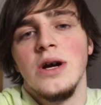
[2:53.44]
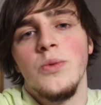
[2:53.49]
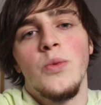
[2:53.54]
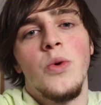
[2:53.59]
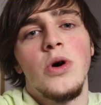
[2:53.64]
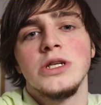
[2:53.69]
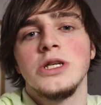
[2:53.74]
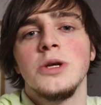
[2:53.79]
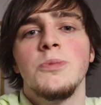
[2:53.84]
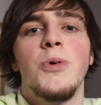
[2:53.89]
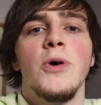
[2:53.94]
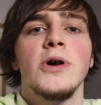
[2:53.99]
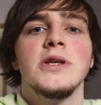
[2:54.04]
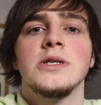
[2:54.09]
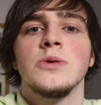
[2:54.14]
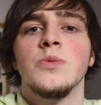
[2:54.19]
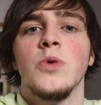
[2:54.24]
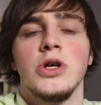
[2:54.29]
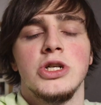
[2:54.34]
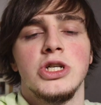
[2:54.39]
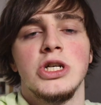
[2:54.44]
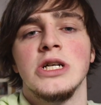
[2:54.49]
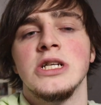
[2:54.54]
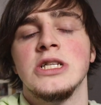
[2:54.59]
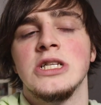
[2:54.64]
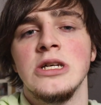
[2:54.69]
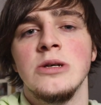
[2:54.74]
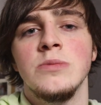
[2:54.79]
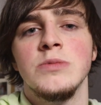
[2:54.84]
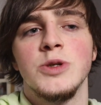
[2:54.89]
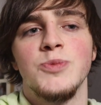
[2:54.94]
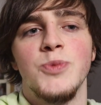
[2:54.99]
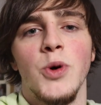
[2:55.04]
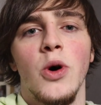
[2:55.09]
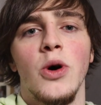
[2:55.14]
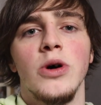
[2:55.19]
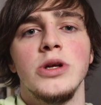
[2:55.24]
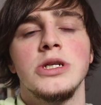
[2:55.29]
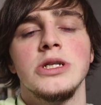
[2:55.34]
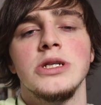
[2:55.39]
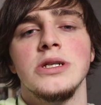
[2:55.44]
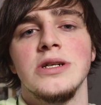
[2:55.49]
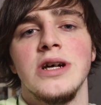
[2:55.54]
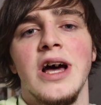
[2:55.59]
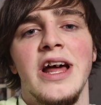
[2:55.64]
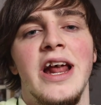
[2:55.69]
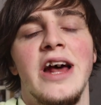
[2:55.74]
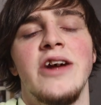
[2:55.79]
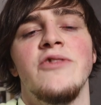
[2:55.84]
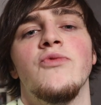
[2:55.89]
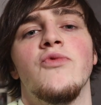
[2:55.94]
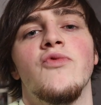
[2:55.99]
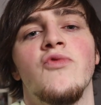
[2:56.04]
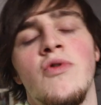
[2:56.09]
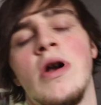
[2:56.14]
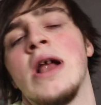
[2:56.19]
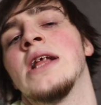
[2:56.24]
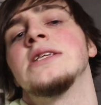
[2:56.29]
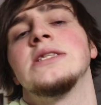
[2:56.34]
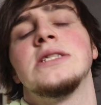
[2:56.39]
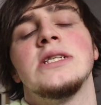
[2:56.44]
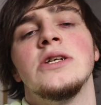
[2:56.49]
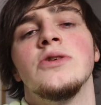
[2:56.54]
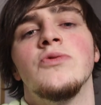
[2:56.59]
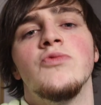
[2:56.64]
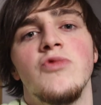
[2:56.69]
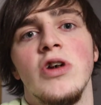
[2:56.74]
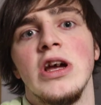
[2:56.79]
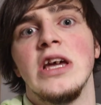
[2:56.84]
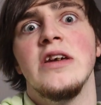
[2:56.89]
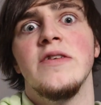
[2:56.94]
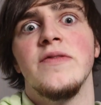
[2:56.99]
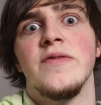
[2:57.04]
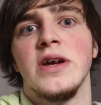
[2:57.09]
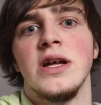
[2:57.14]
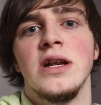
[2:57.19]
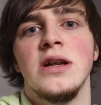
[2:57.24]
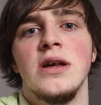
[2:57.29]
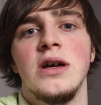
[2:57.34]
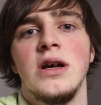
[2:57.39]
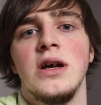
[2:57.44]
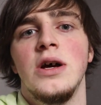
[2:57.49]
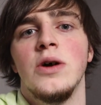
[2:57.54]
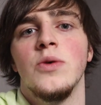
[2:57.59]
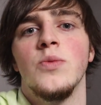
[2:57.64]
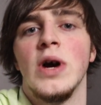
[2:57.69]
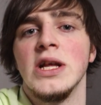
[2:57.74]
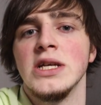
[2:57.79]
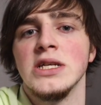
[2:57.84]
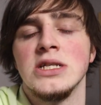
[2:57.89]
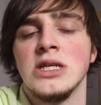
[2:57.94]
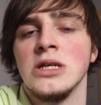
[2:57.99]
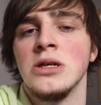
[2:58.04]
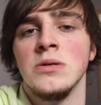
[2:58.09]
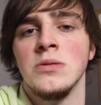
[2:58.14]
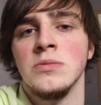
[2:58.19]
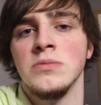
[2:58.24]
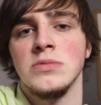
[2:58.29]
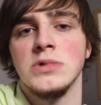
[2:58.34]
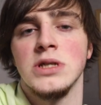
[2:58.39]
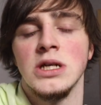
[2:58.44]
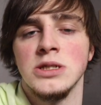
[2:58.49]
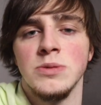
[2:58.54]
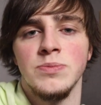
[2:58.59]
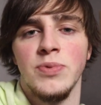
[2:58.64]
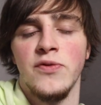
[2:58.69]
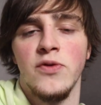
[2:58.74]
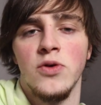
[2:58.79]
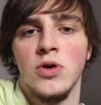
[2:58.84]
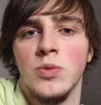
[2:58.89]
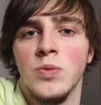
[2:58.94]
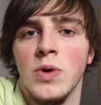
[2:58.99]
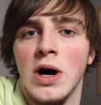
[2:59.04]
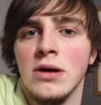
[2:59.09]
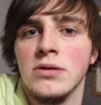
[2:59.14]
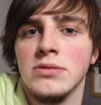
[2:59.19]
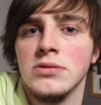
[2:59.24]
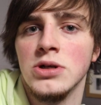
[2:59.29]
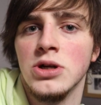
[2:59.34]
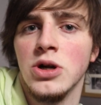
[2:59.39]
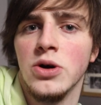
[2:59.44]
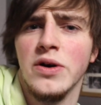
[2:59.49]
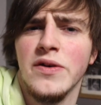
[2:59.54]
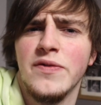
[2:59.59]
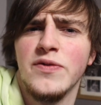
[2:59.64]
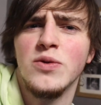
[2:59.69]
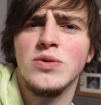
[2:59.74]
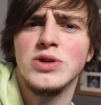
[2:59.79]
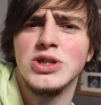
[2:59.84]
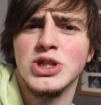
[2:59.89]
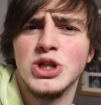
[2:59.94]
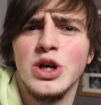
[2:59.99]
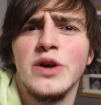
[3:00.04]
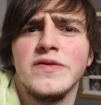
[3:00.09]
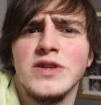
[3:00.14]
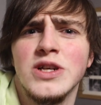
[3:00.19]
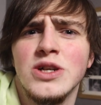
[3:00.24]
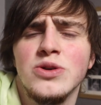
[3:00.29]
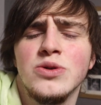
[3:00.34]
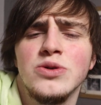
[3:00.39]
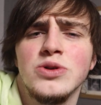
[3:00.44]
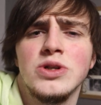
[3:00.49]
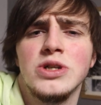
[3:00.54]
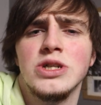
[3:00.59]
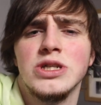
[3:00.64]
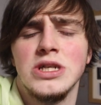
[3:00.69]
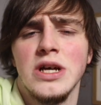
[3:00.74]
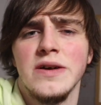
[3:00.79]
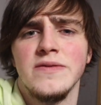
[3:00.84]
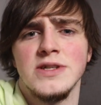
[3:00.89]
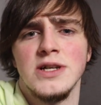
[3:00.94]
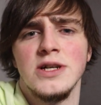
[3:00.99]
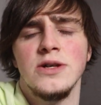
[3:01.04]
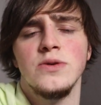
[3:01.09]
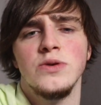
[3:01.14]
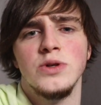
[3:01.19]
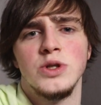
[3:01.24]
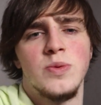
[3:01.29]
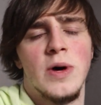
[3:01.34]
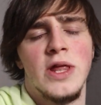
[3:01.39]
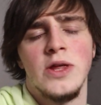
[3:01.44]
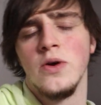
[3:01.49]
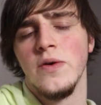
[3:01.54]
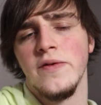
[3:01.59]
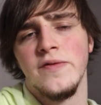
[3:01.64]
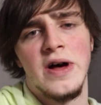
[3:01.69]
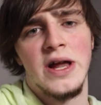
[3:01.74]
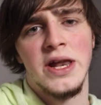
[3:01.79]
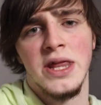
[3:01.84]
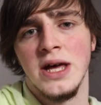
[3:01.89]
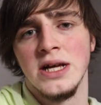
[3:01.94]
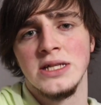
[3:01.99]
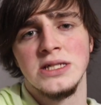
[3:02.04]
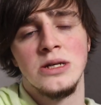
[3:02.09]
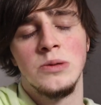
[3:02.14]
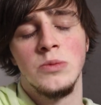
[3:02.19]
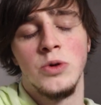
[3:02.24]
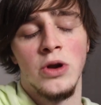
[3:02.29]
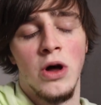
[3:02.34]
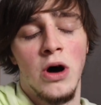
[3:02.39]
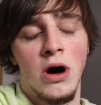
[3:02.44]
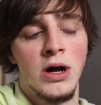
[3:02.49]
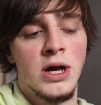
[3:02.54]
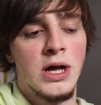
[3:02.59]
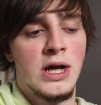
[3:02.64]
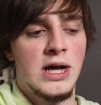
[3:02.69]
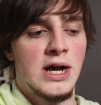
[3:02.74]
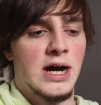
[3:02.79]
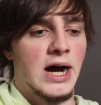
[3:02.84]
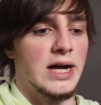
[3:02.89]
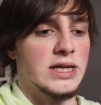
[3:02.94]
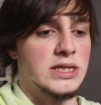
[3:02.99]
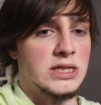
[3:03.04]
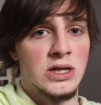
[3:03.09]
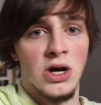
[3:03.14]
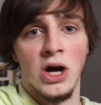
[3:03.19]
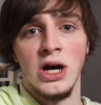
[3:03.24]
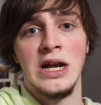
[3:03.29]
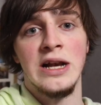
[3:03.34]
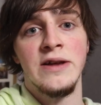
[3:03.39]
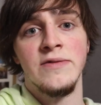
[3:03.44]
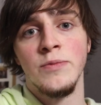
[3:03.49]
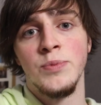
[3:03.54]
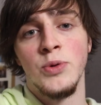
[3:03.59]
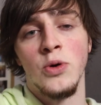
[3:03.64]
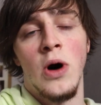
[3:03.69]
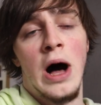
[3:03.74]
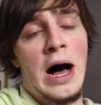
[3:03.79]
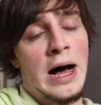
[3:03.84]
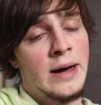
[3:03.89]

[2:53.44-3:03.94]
what's the point in watching a team sport and then ranting and raving when your team doesn't perform well? You know, if you deserve to lose, you deserve to lose, whether you're a fan of that team or not. And tonight, Liverpool